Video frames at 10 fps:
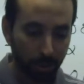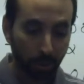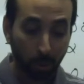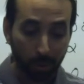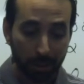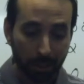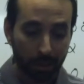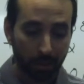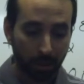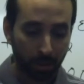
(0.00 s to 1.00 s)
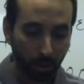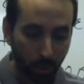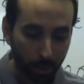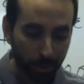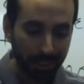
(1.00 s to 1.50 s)
are
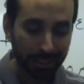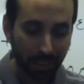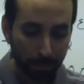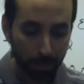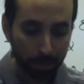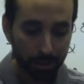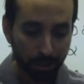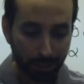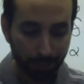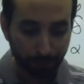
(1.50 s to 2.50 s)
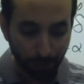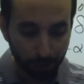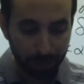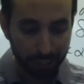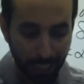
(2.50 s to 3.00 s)
ordering numbers like
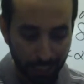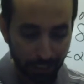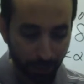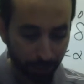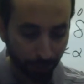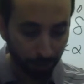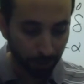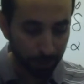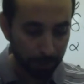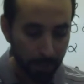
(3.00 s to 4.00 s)
first, second, third,